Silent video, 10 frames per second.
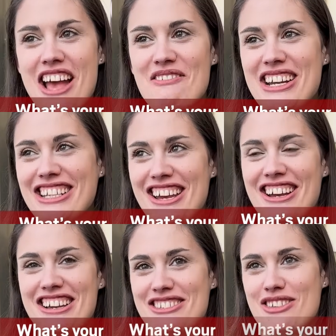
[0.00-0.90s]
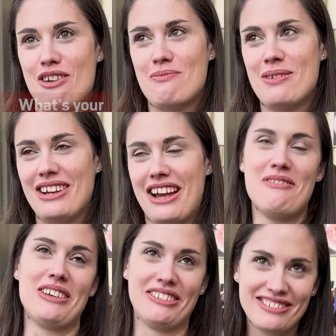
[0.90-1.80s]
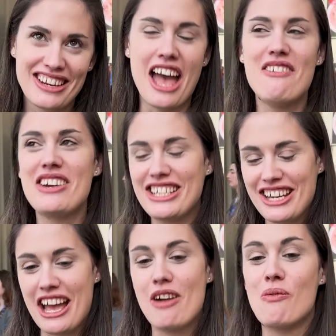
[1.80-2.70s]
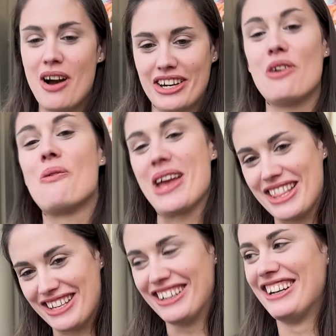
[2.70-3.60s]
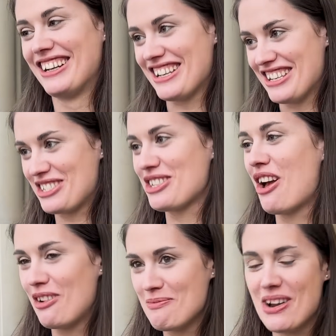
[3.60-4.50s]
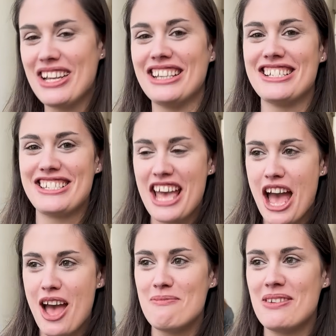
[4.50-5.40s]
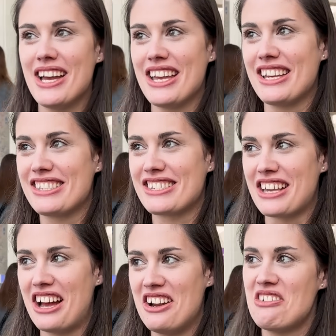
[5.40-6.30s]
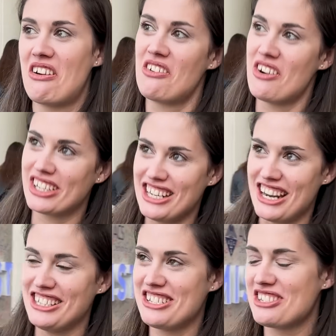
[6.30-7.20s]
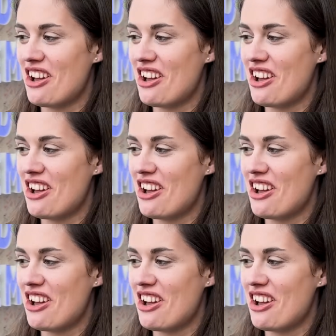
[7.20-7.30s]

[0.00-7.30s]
everything is soluble. I mean, everything I Last work stuff. with huh? yeah, is soluble in this year. It's a uh, non-coordinating